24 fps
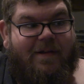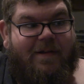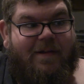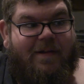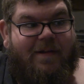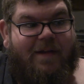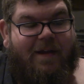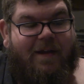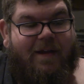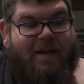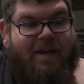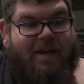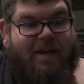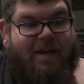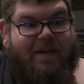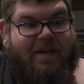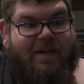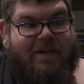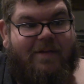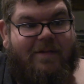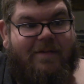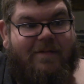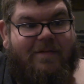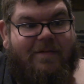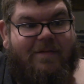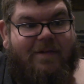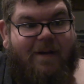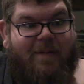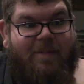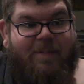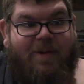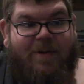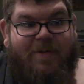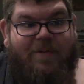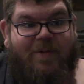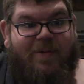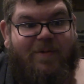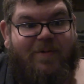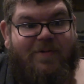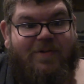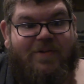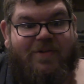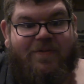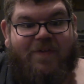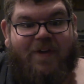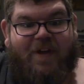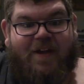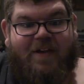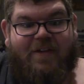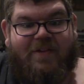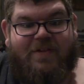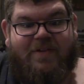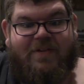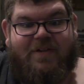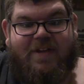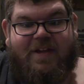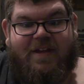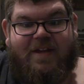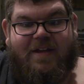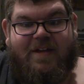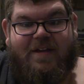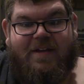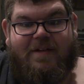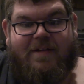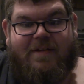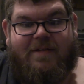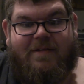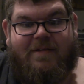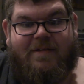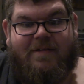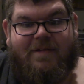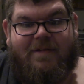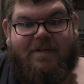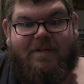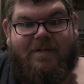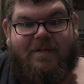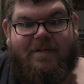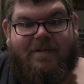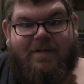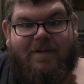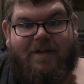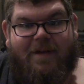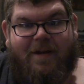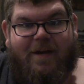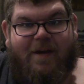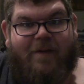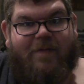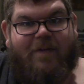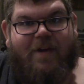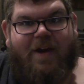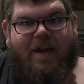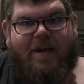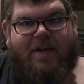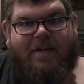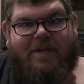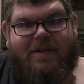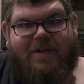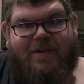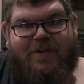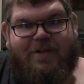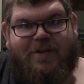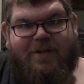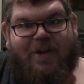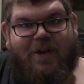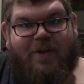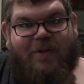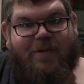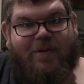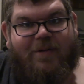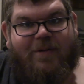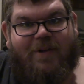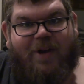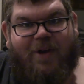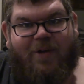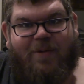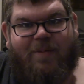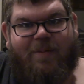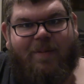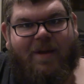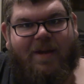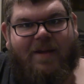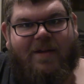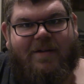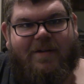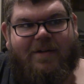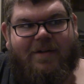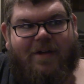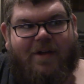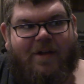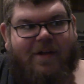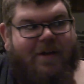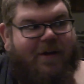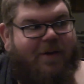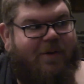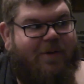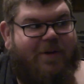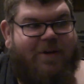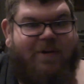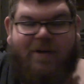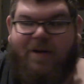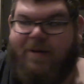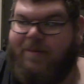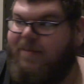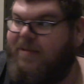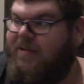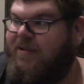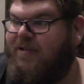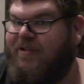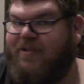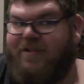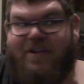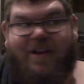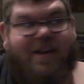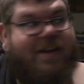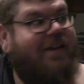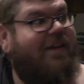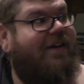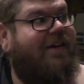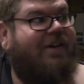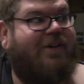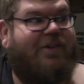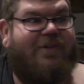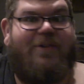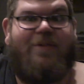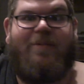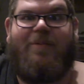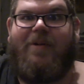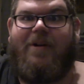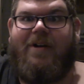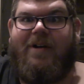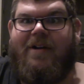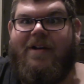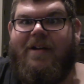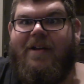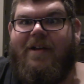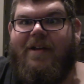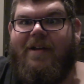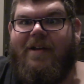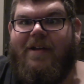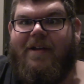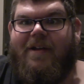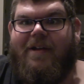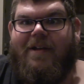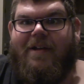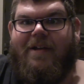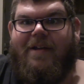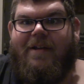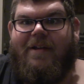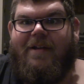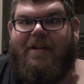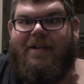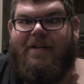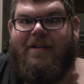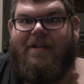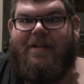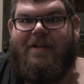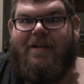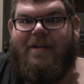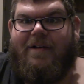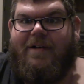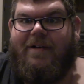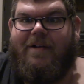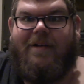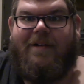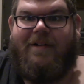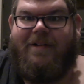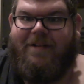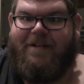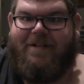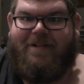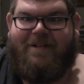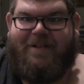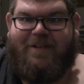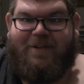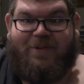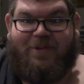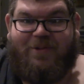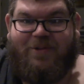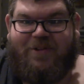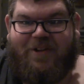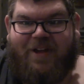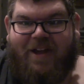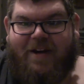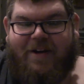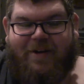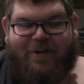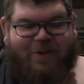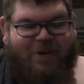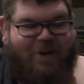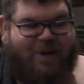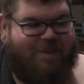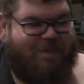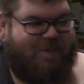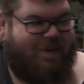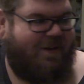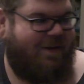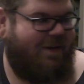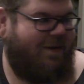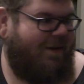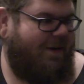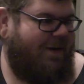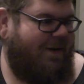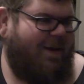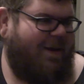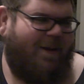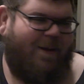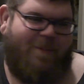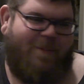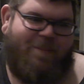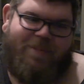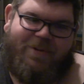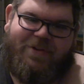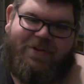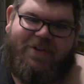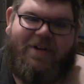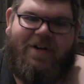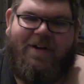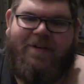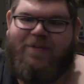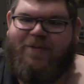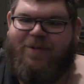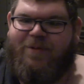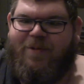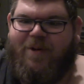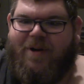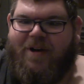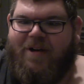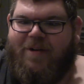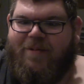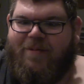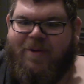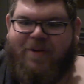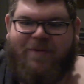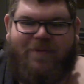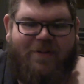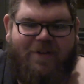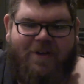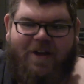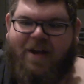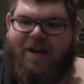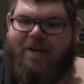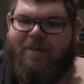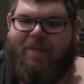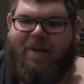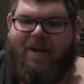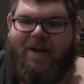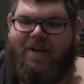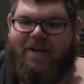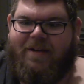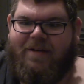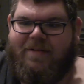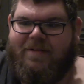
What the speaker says: And we would just find skin. Every now and then you'd go to bed and you're like, "Holy crap, there's a snake in here somewhere." Oh, it was kind of creepy. But then after a while we forgot about it.